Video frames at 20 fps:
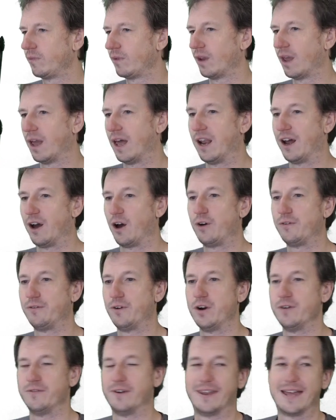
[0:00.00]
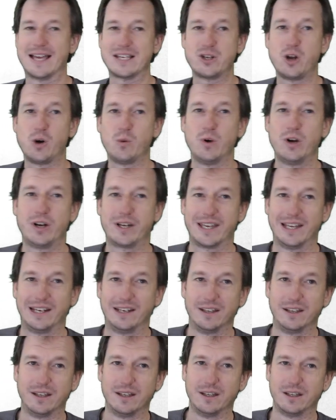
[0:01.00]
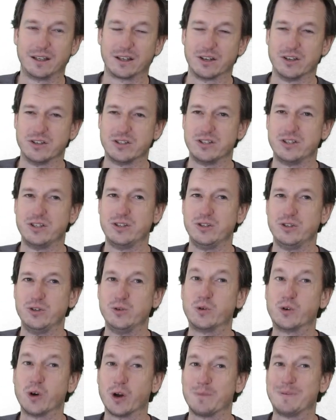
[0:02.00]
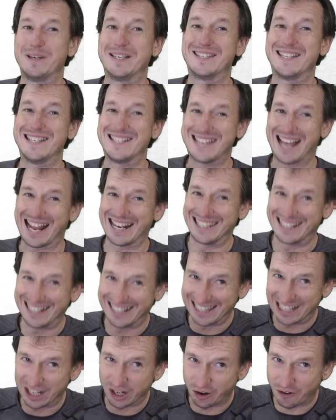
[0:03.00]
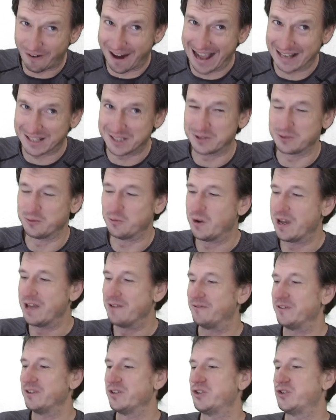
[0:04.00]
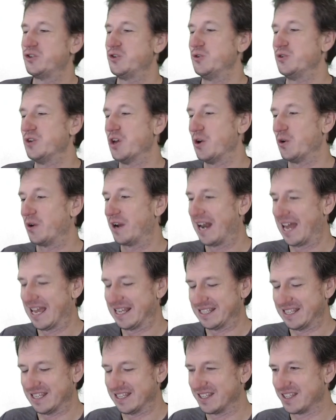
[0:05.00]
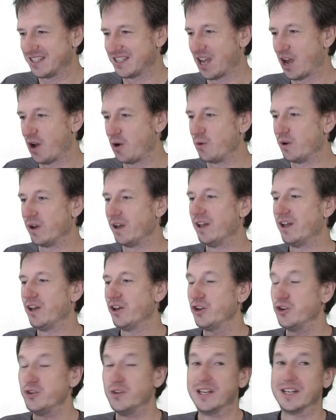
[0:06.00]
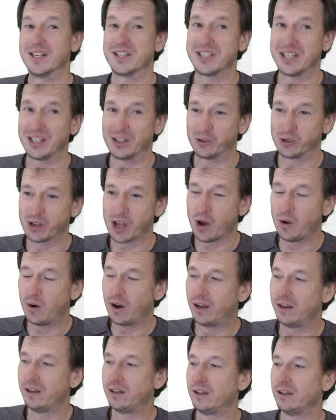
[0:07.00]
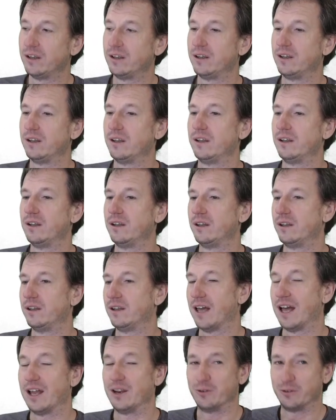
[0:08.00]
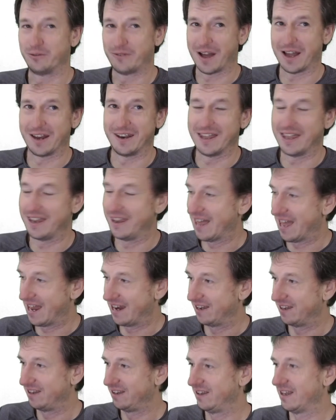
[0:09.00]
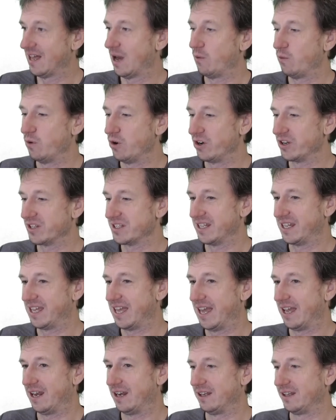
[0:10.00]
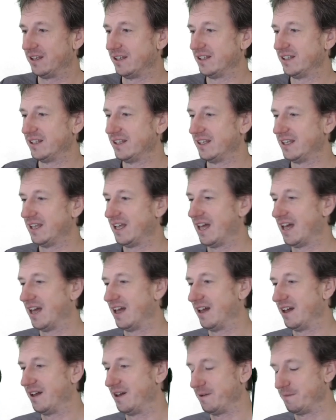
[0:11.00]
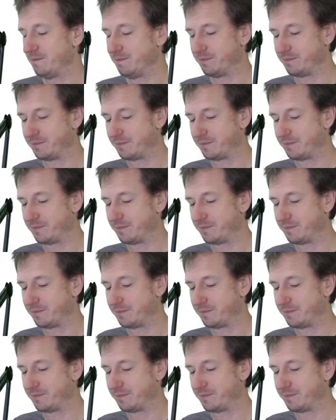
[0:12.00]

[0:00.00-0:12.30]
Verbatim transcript: and I hover over, that's not working because you've got to be syntactically correct with pseudo classes. So you need a single colon, and you'll find that then that works again. Um,